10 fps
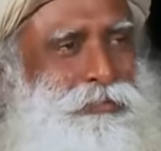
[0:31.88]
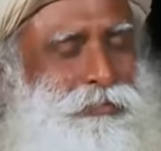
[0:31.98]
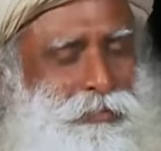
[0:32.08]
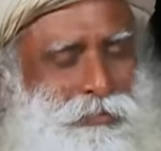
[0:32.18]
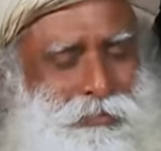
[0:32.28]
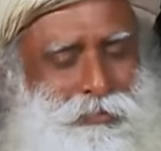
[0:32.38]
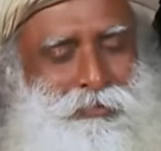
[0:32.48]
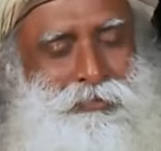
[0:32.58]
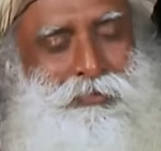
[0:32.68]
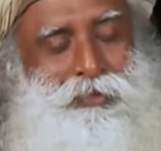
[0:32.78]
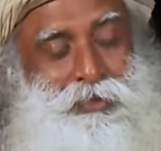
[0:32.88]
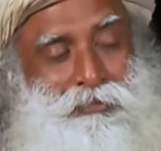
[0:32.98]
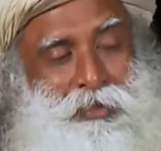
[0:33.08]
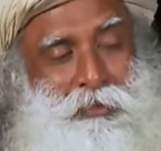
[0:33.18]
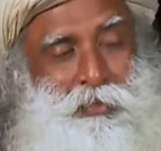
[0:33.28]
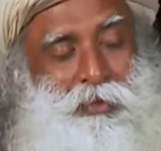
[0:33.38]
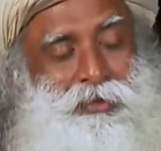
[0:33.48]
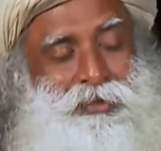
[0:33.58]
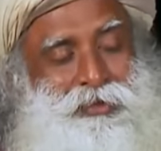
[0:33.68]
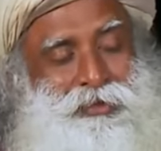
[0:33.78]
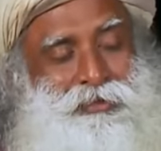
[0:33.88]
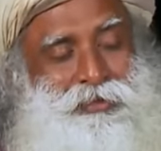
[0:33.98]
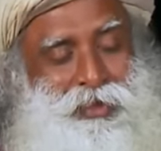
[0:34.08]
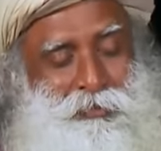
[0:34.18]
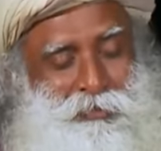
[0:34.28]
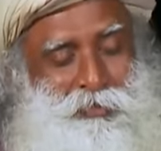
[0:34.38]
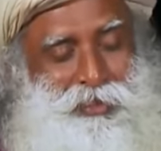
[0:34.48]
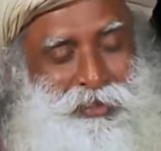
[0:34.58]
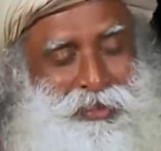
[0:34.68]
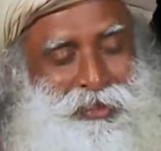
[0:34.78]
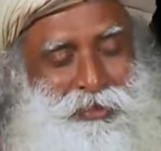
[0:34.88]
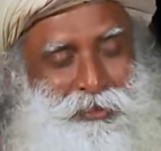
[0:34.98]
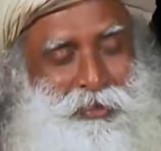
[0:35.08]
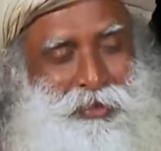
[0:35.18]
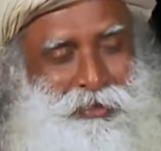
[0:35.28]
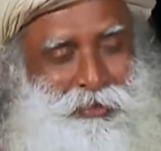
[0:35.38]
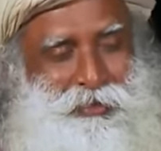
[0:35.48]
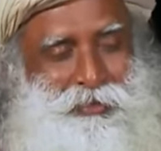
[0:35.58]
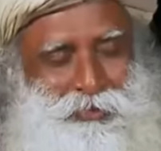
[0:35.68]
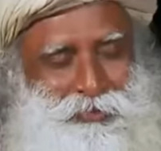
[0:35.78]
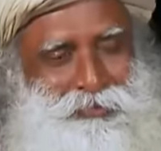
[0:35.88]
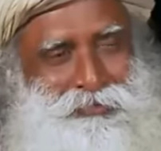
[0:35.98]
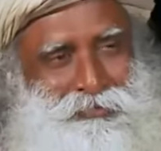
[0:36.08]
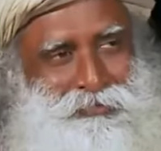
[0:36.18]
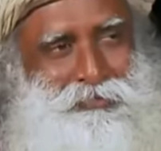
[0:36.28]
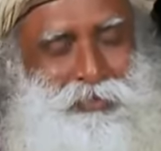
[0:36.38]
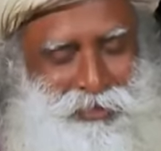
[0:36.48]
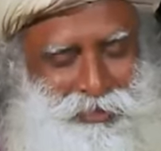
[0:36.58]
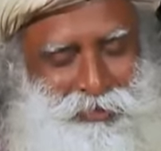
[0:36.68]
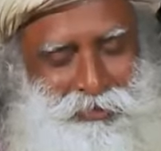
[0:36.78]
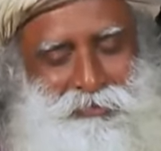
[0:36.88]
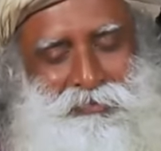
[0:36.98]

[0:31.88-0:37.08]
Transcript: So, this is very important. I'm particularly talking to you. Please sit down.